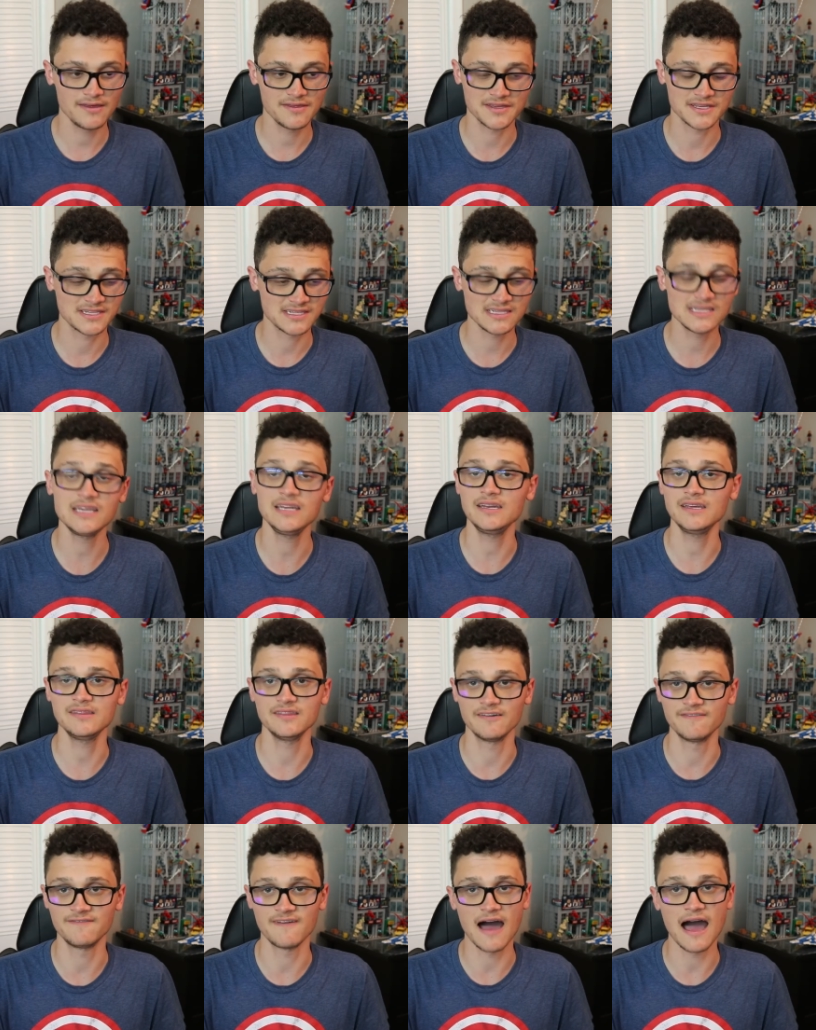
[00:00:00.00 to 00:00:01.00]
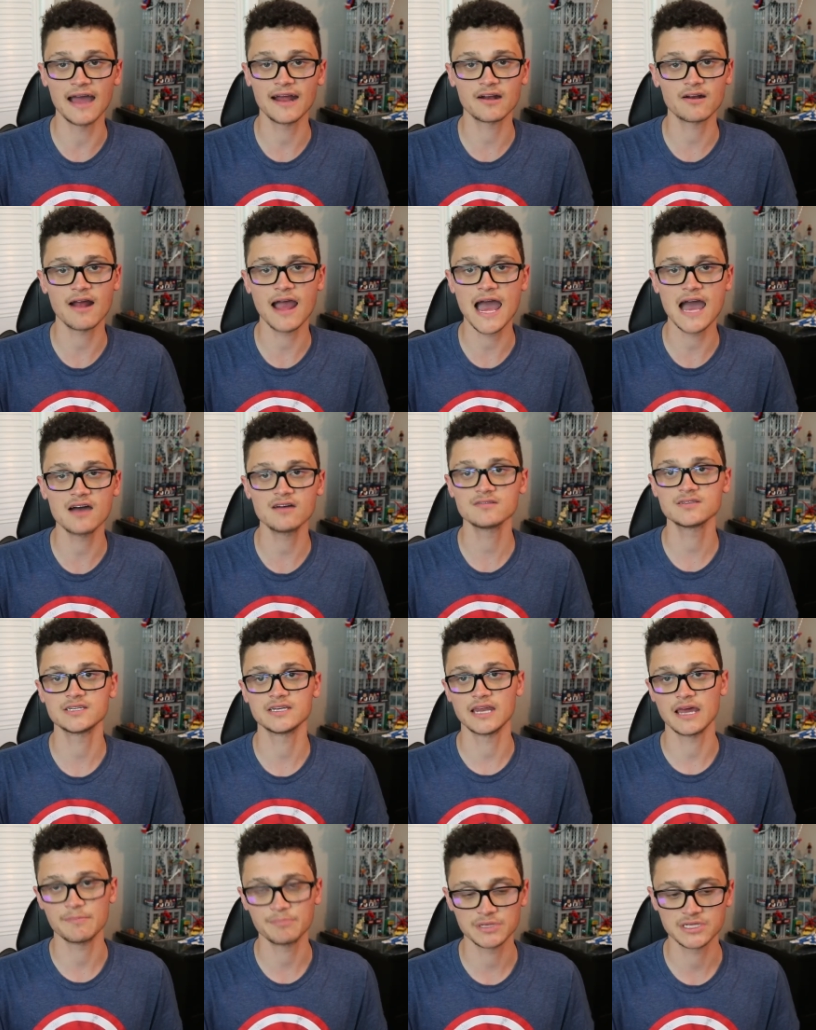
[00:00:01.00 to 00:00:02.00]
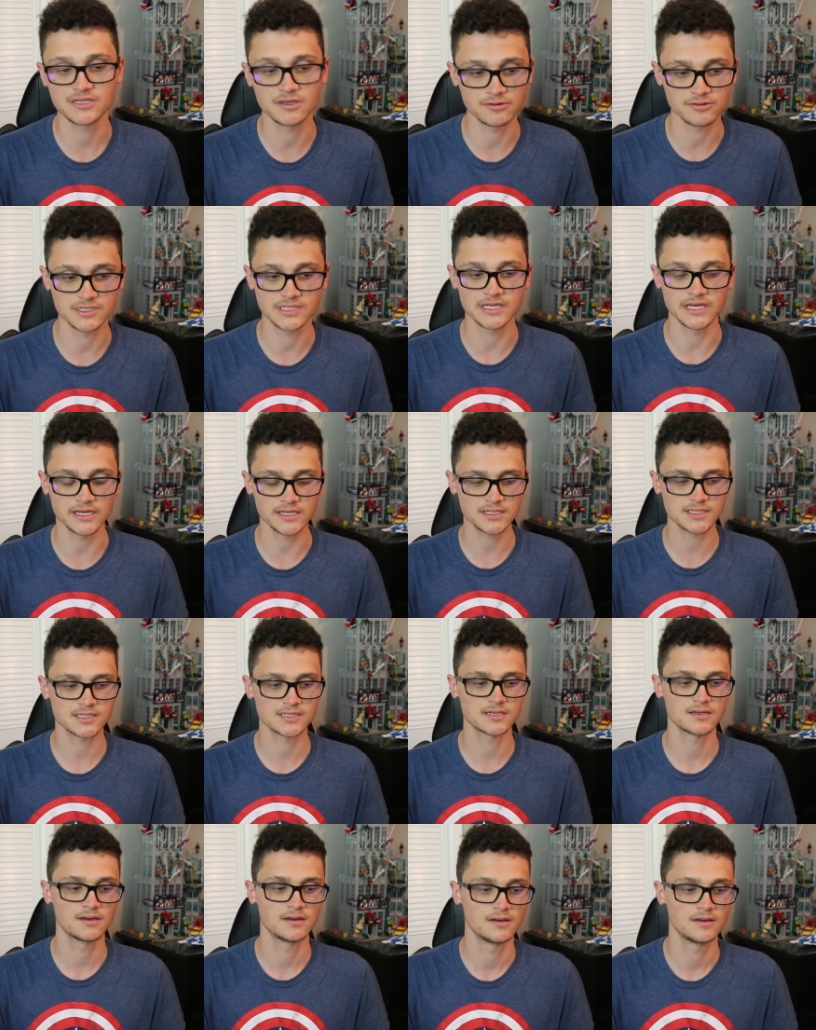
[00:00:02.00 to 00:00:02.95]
the scene in the firehouse in episode 6,